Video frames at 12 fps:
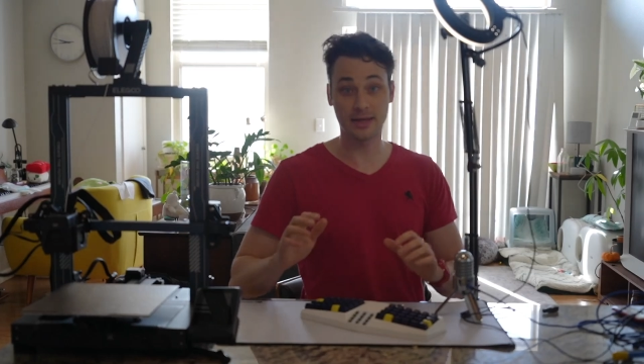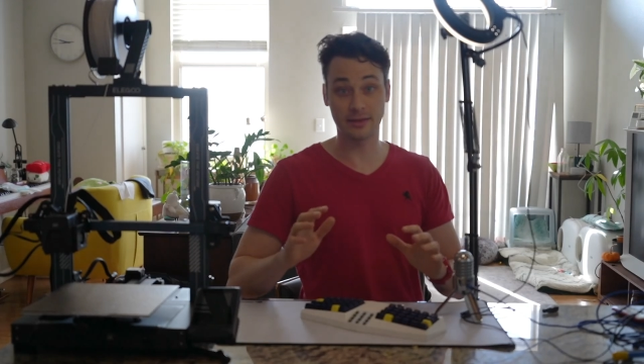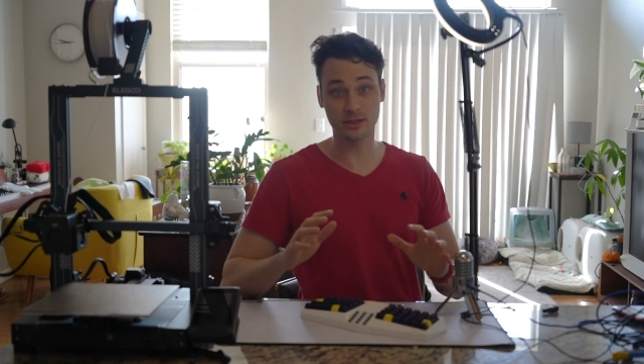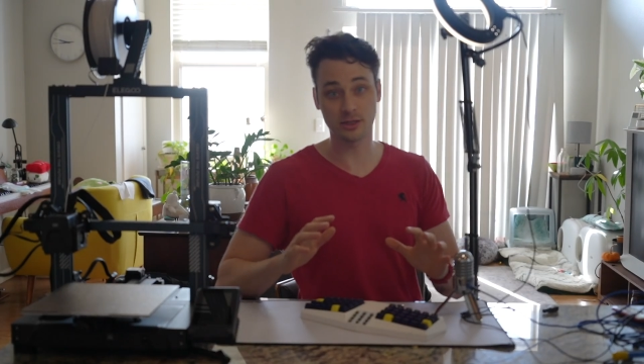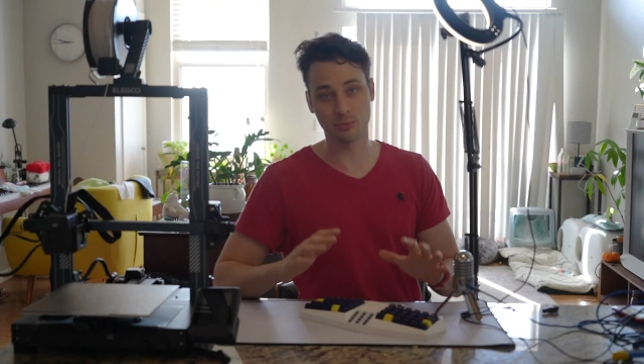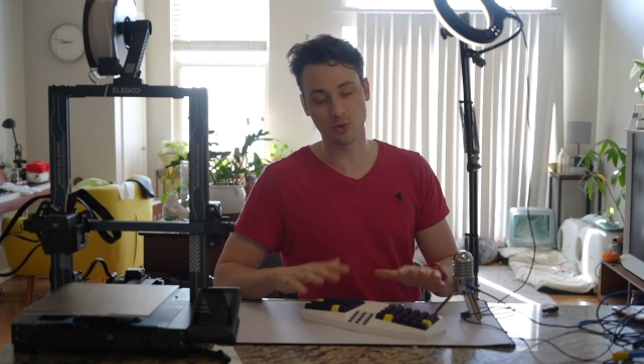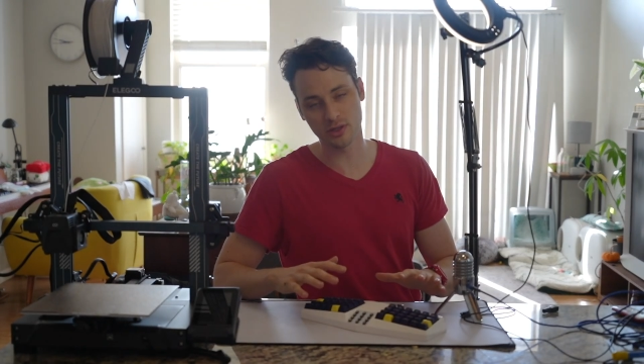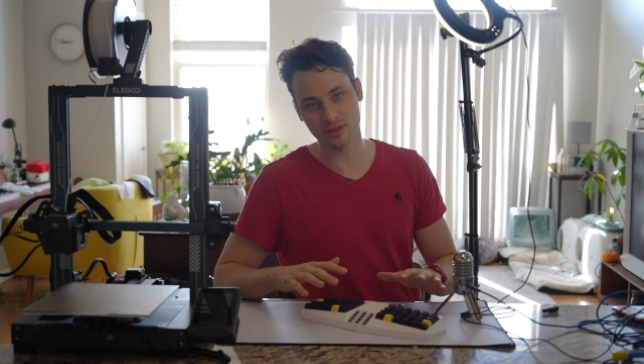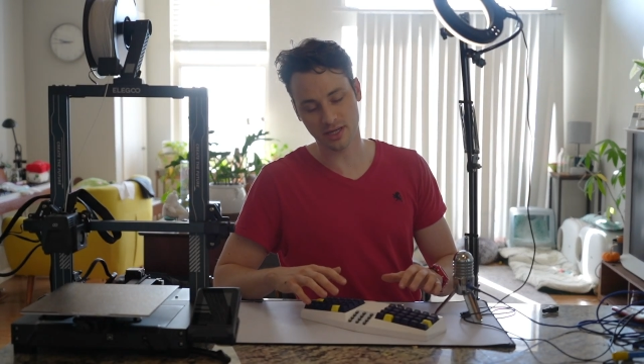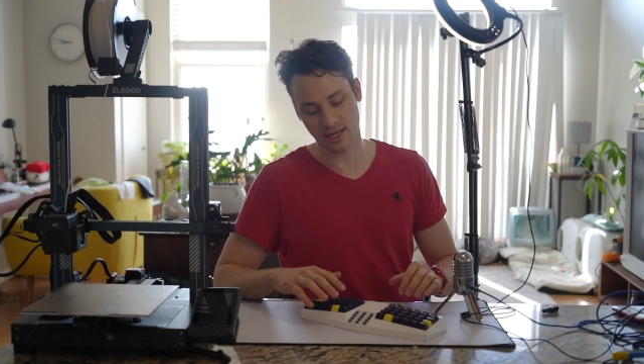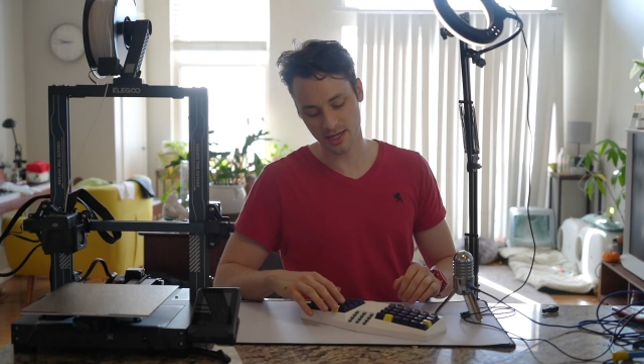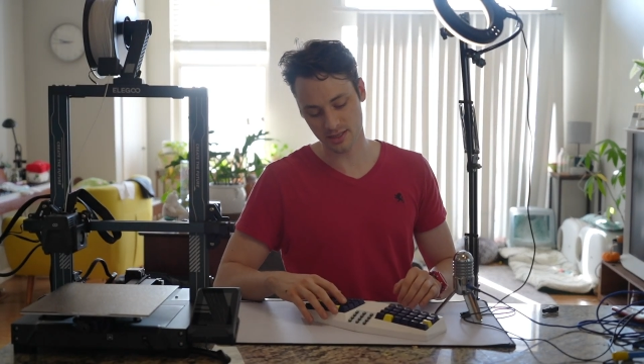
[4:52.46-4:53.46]
And then to print
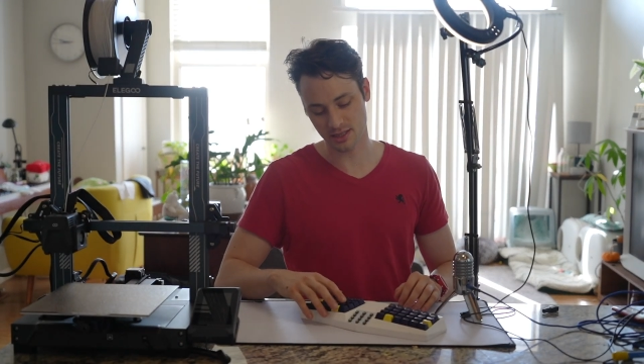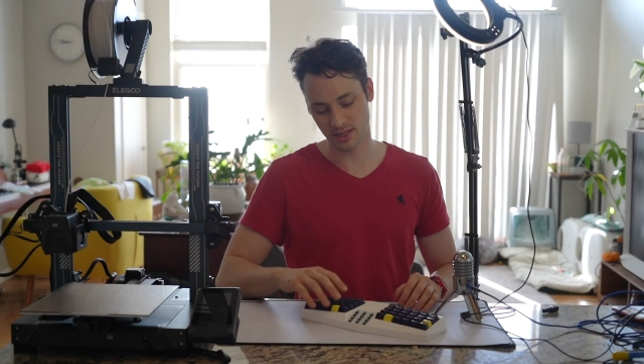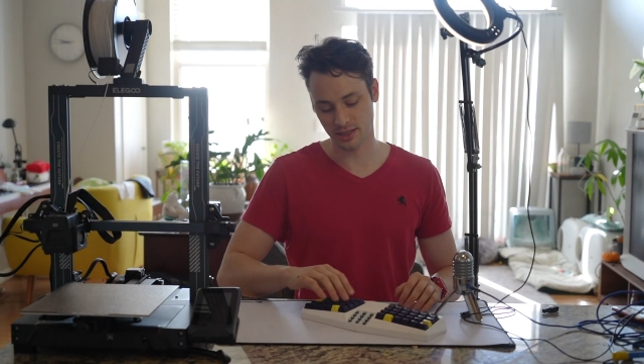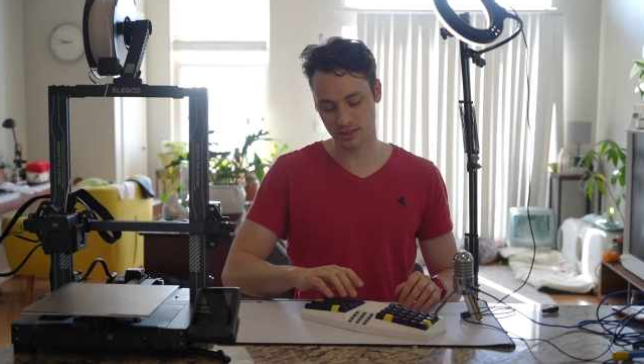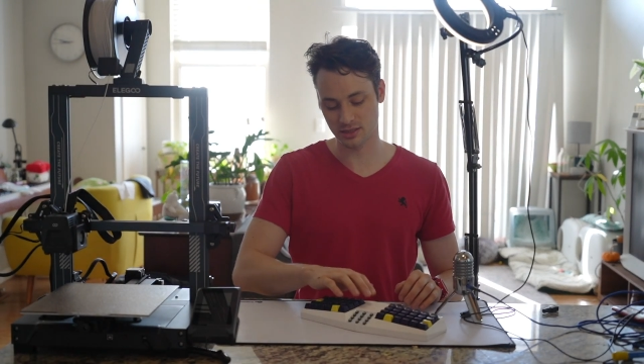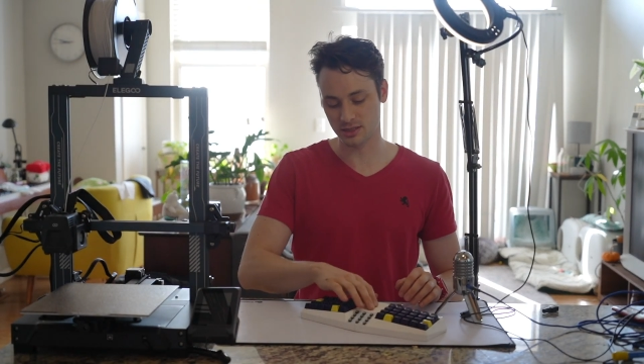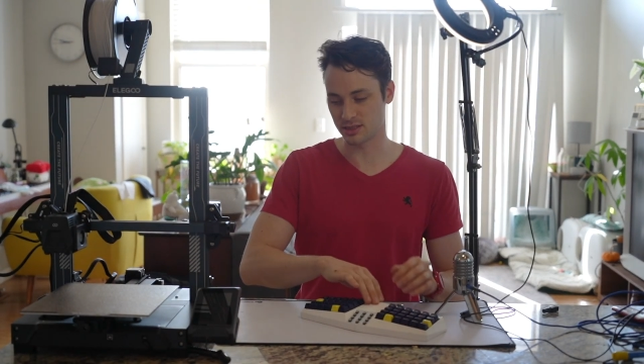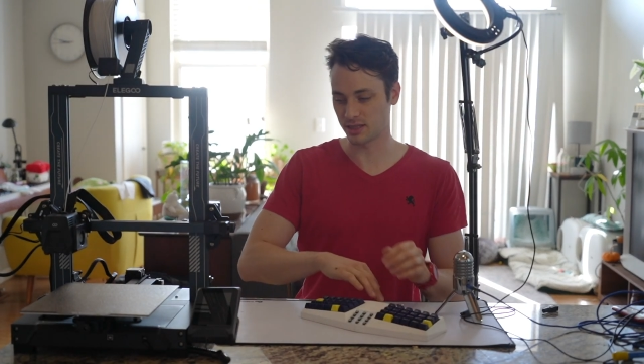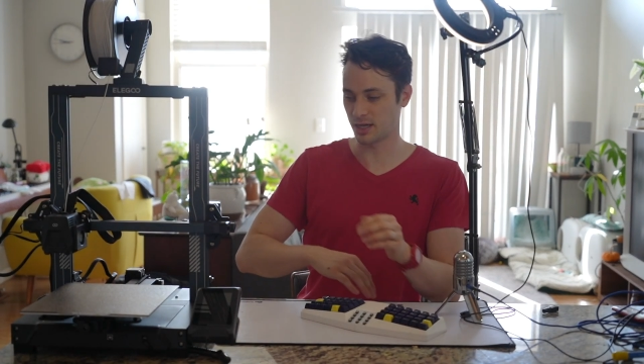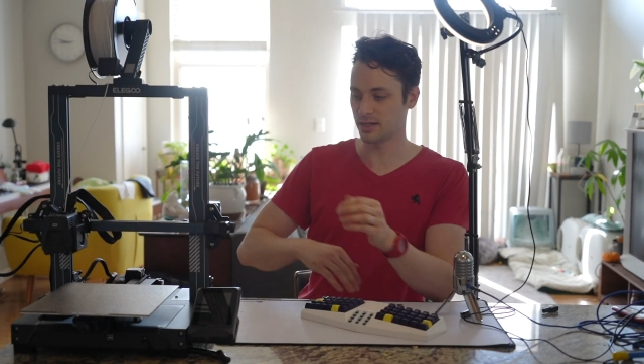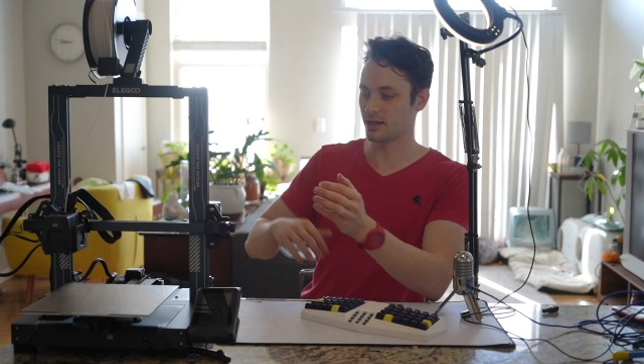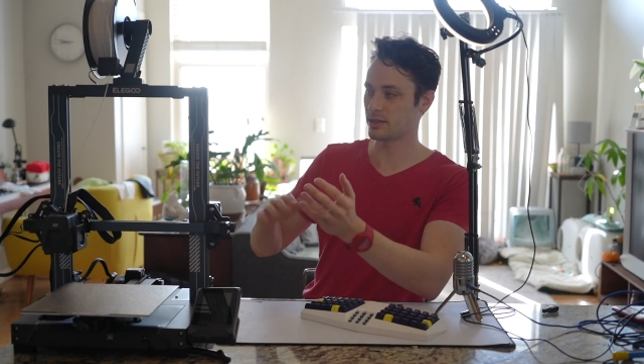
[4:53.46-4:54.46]
the case that I had just
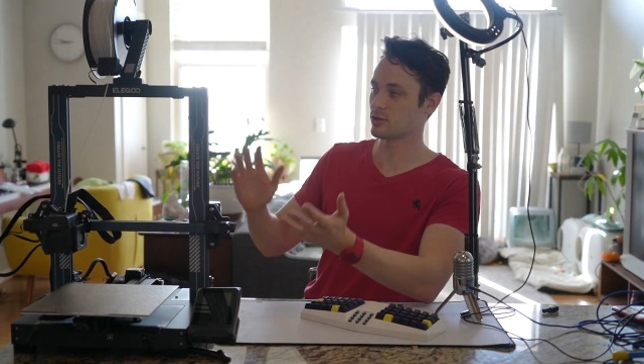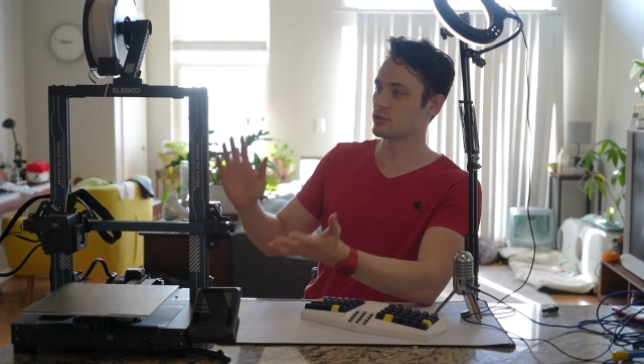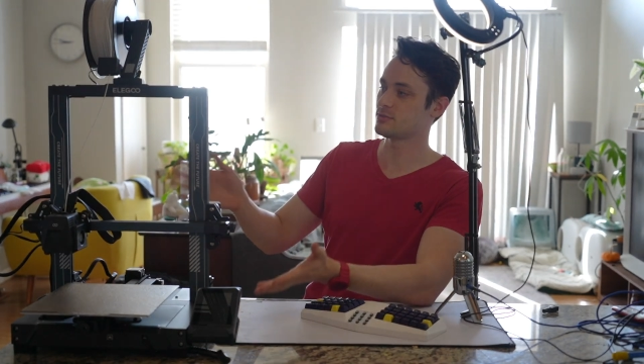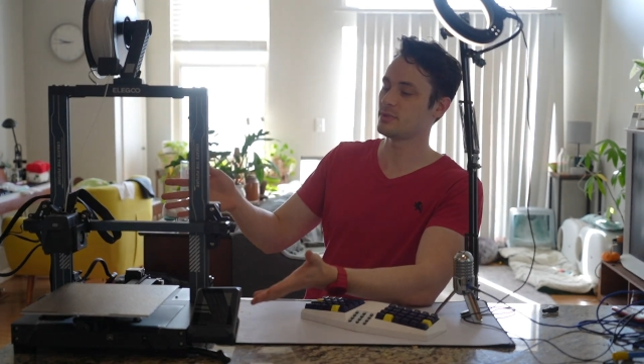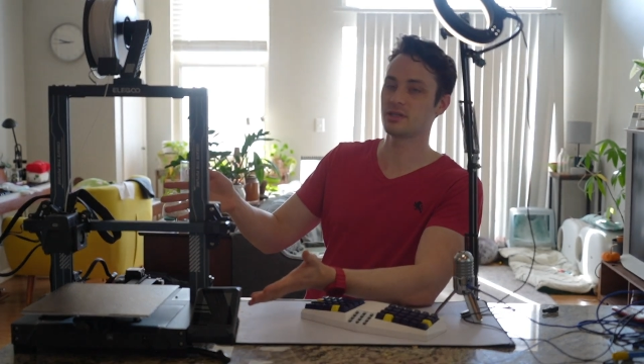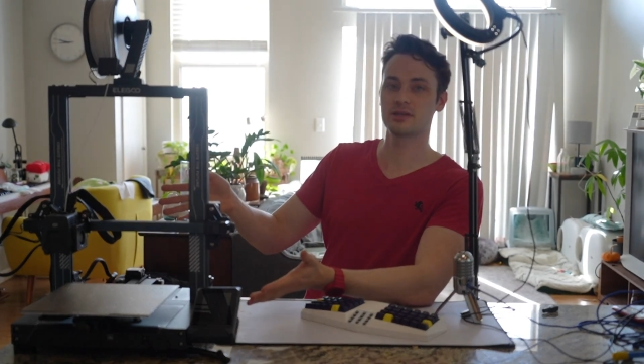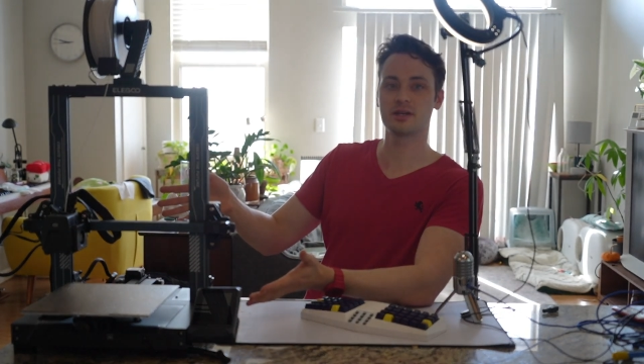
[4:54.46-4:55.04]
designed, that turns me to